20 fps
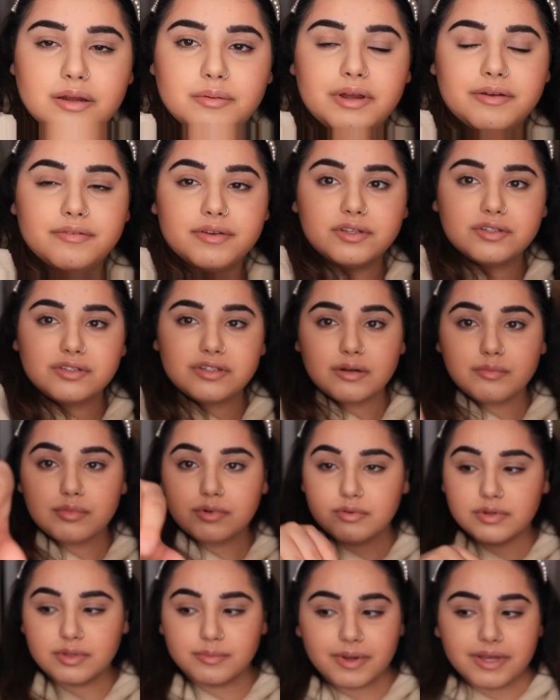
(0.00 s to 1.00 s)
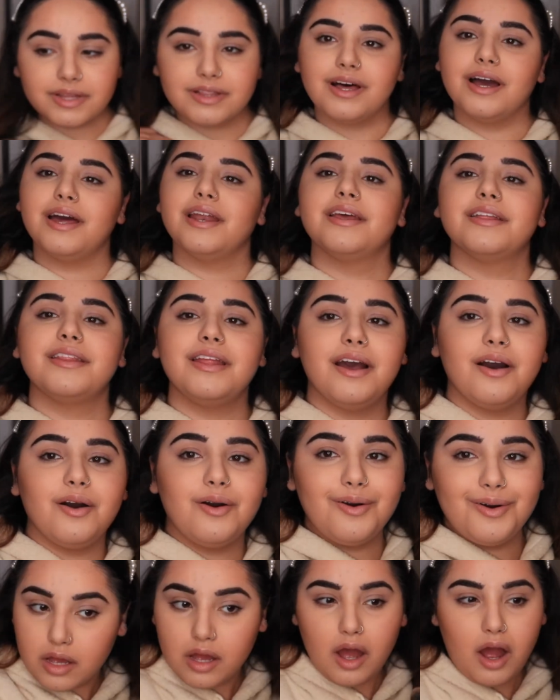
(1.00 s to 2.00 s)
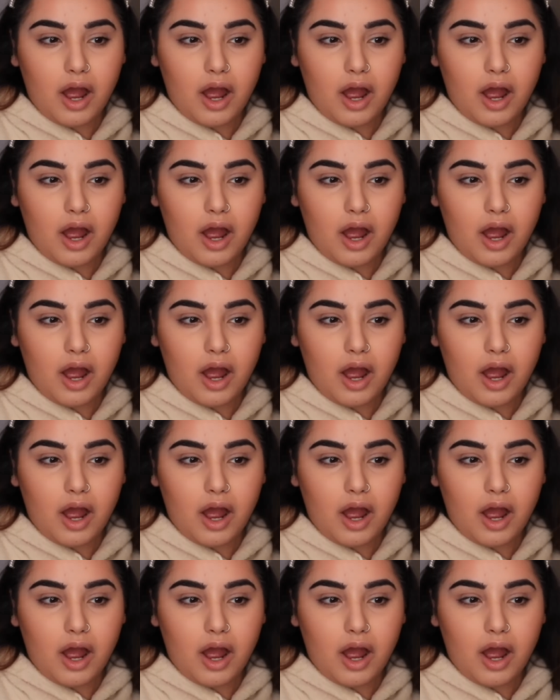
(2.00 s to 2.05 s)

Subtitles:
I'm having trouble with my lighting now.